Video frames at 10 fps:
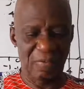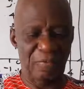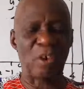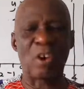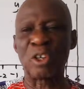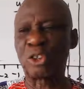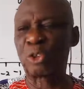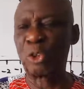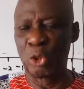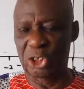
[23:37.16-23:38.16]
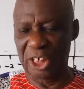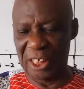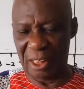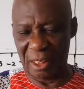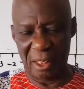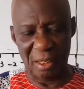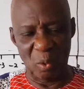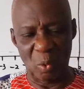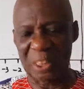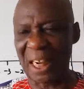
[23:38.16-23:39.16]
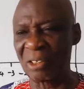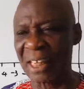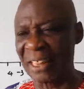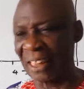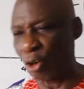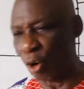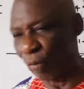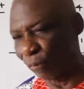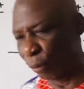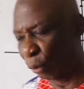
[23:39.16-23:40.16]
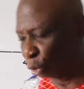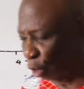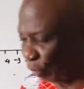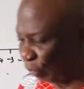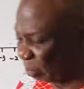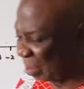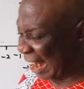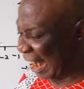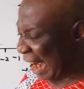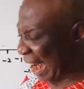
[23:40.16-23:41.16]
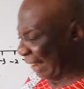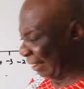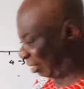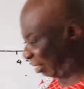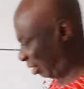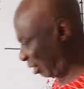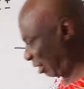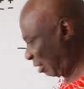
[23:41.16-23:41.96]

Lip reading: for us to use it without getting confused of many lines